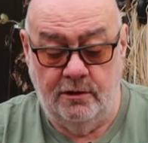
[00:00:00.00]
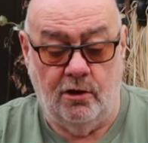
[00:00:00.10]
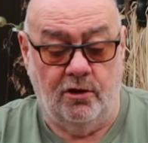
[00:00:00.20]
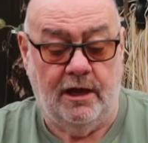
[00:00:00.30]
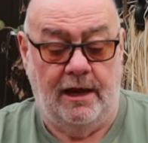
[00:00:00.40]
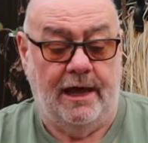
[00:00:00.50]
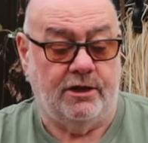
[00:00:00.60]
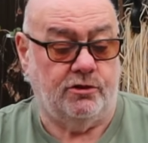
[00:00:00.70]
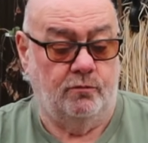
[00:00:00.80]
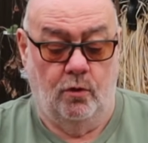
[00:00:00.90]
Got a
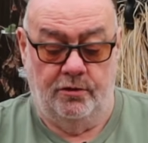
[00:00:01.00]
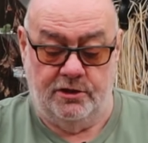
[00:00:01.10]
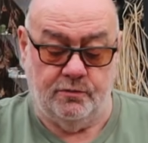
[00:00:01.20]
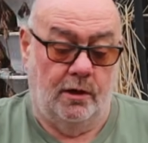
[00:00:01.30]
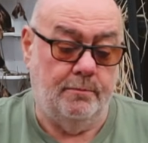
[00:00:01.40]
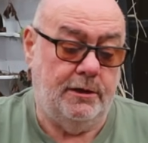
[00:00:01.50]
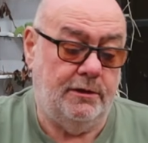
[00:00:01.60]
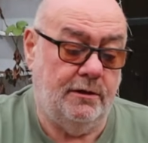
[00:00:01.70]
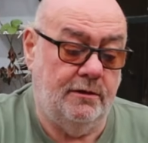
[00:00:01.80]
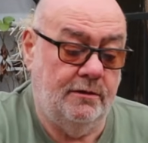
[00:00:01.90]
collection one, that's what I mean.